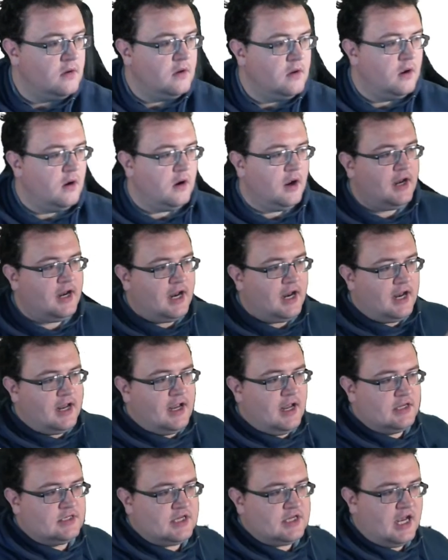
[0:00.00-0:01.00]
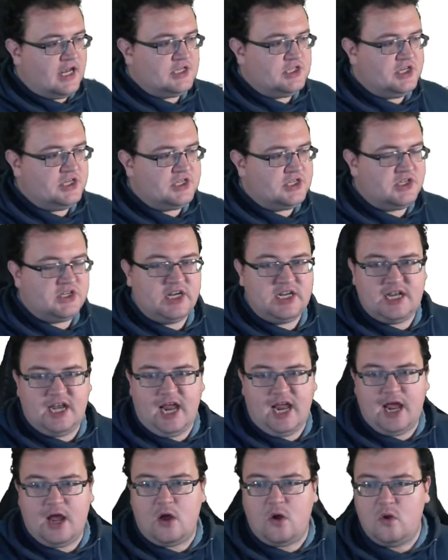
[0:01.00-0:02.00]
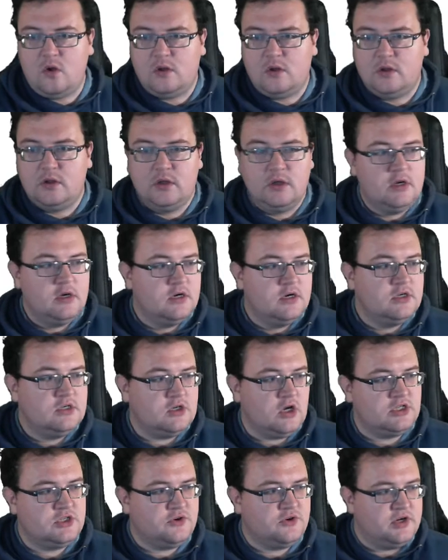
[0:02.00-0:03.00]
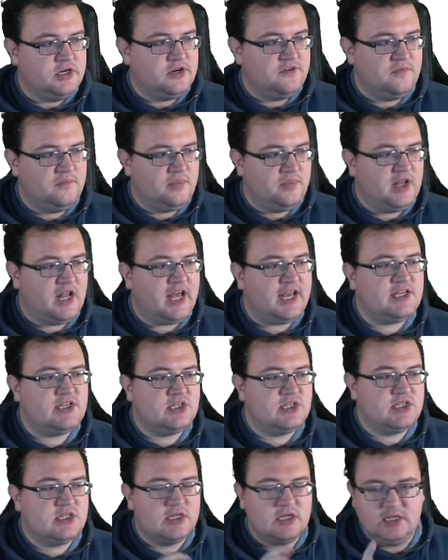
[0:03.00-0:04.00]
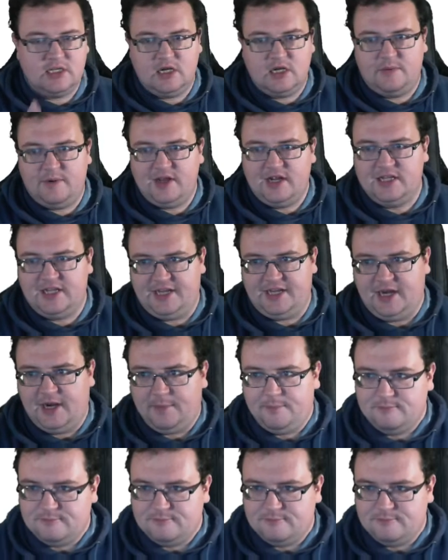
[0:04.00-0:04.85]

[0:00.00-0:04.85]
All right. So as you can see now, dots are in a different place, a little bit cleaner.